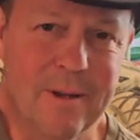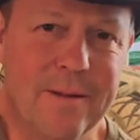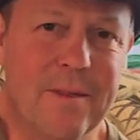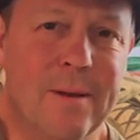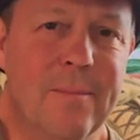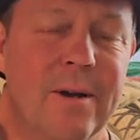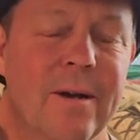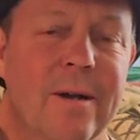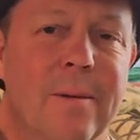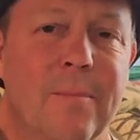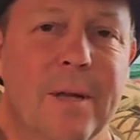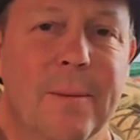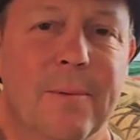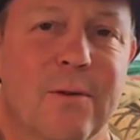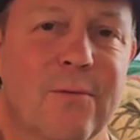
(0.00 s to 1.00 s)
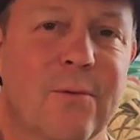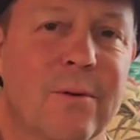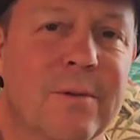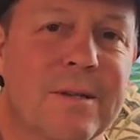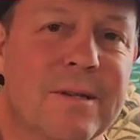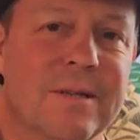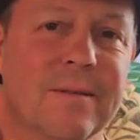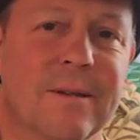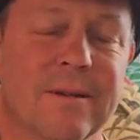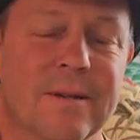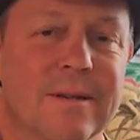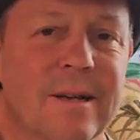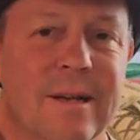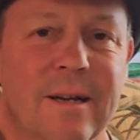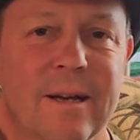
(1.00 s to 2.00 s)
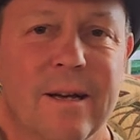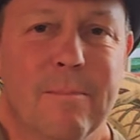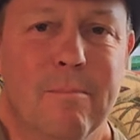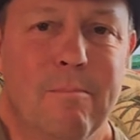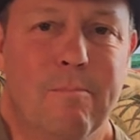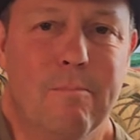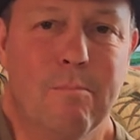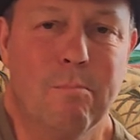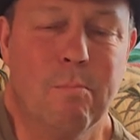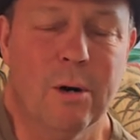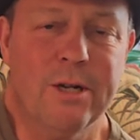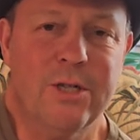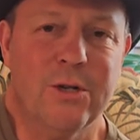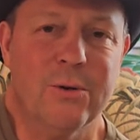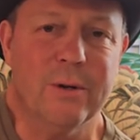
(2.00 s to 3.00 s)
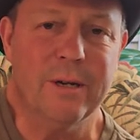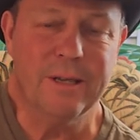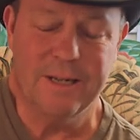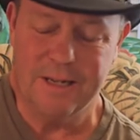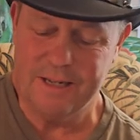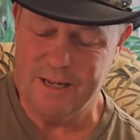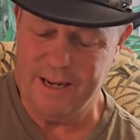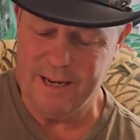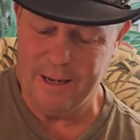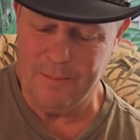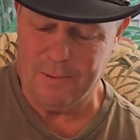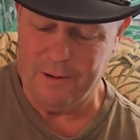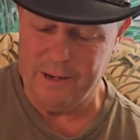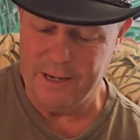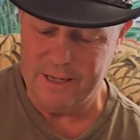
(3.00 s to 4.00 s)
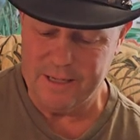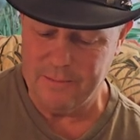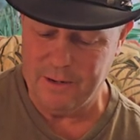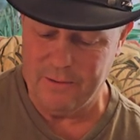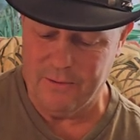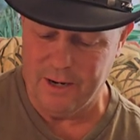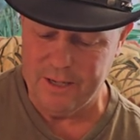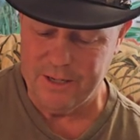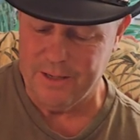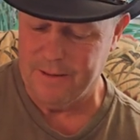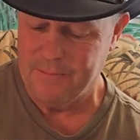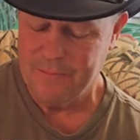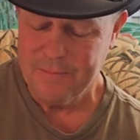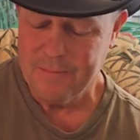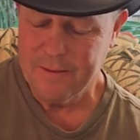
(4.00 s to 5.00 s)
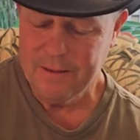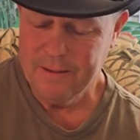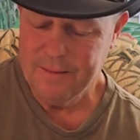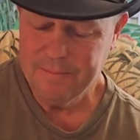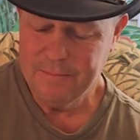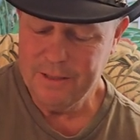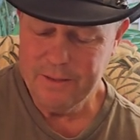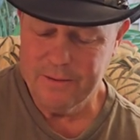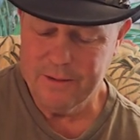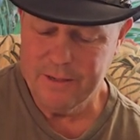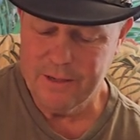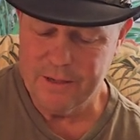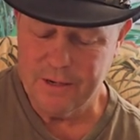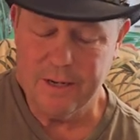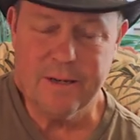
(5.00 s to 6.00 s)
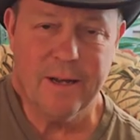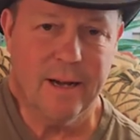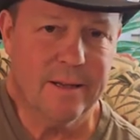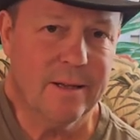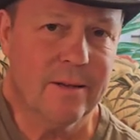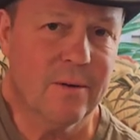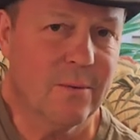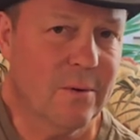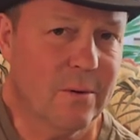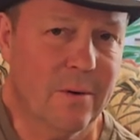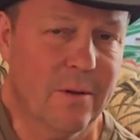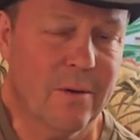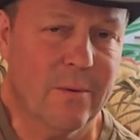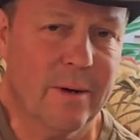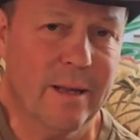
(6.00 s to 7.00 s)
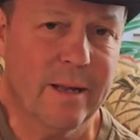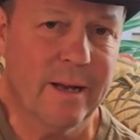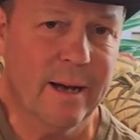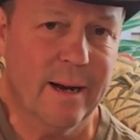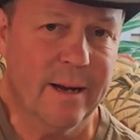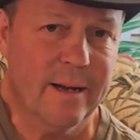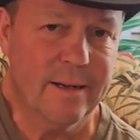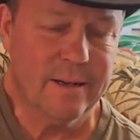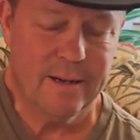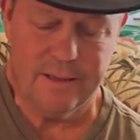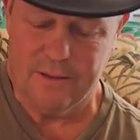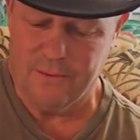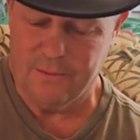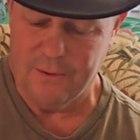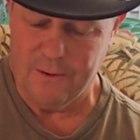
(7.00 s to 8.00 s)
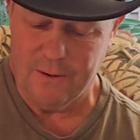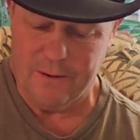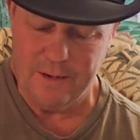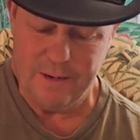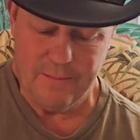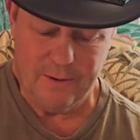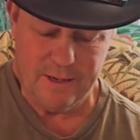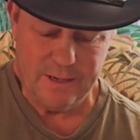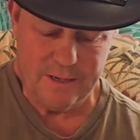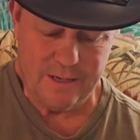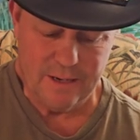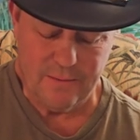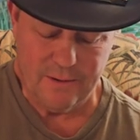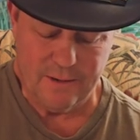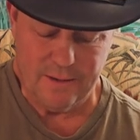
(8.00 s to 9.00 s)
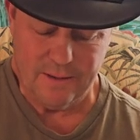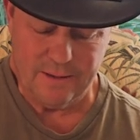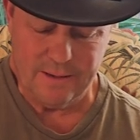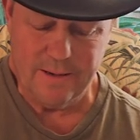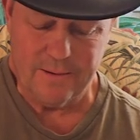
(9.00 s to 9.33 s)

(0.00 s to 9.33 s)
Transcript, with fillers: believe the American people afford this this butchery that's taking place. I mean, Russia, you know, they're just conducting the war the way they got to conduct the war. You might say, well, you